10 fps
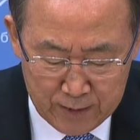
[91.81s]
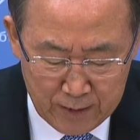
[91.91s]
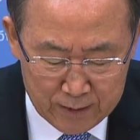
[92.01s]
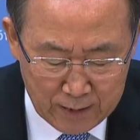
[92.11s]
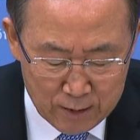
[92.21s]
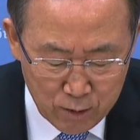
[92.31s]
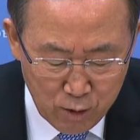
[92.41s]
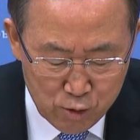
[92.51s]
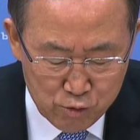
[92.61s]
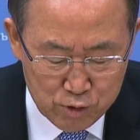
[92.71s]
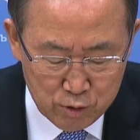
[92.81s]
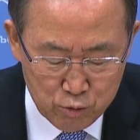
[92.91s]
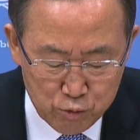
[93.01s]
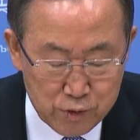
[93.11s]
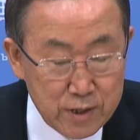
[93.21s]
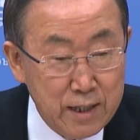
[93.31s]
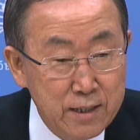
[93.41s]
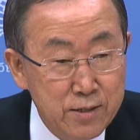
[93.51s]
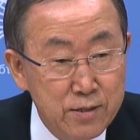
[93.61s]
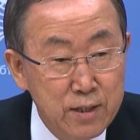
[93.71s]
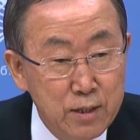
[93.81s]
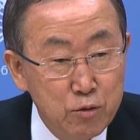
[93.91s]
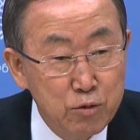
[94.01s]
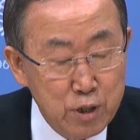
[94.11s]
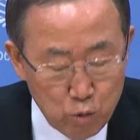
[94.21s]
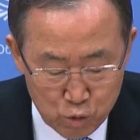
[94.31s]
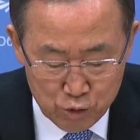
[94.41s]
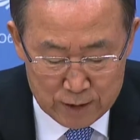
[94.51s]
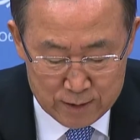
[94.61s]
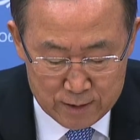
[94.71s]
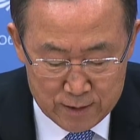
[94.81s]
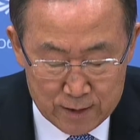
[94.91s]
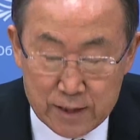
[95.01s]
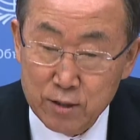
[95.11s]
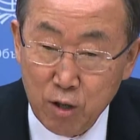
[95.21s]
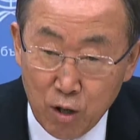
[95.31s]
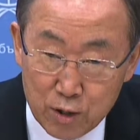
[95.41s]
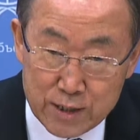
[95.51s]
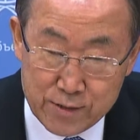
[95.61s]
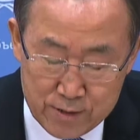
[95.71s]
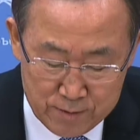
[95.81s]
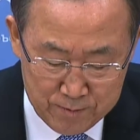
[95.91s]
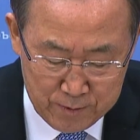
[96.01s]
And I urge the two sides to negotiate in earnest.